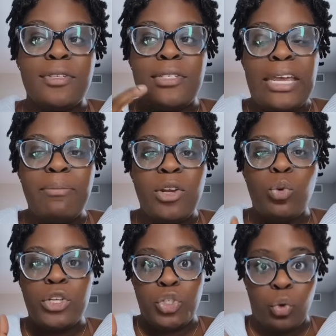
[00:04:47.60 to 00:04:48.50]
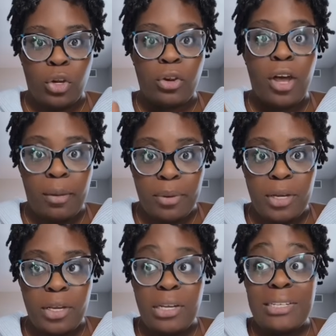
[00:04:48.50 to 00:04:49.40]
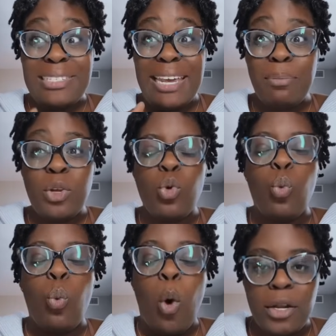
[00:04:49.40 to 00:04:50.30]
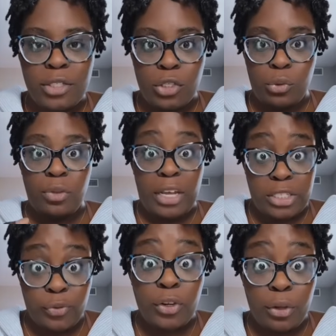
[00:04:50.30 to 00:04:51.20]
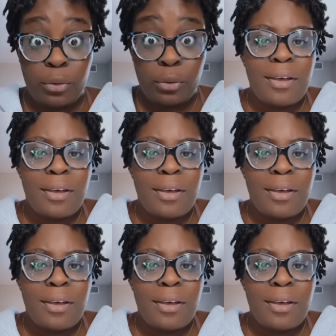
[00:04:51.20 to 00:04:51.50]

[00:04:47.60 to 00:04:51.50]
Date men who enjoy your company. Date men who want to do things for you.